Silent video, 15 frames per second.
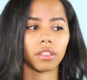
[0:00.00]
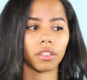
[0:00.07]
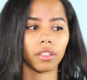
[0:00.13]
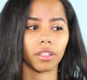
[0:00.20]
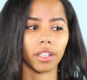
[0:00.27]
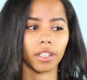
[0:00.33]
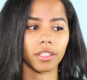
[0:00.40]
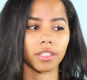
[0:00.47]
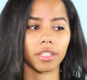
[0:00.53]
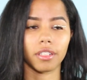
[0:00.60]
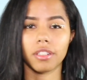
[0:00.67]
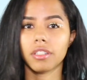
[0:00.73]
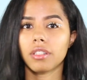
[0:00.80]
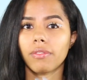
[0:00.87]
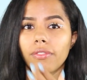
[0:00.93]
Okay, so
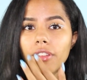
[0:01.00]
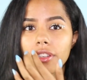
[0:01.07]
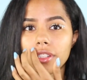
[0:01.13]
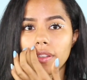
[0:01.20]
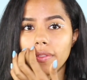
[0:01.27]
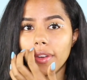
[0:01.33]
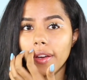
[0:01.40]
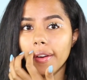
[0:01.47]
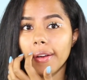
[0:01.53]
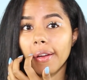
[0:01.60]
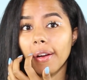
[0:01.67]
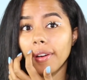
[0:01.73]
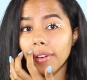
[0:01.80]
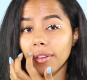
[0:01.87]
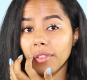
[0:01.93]
this feels very
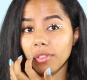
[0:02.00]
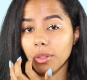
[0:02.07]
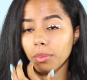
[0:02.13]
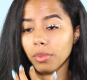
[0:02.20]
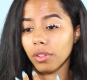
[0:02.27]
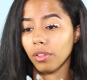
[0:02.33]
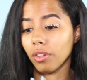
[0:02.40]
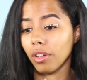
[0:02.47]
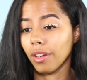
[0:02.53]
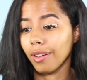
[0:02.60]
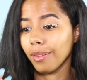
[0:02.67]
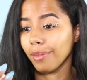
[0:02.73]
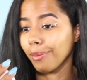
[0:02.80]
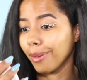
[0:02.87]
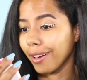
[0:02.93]
uncomfortable
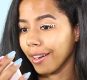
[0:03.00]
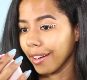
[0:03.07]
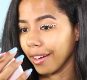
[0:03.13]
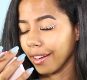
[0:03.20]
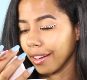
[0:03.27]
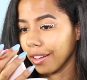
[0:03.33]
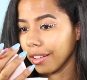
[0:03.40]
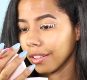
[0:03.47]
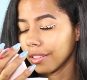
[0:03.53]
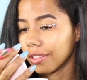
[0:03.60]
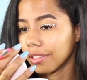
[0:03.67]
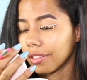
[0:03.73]
on my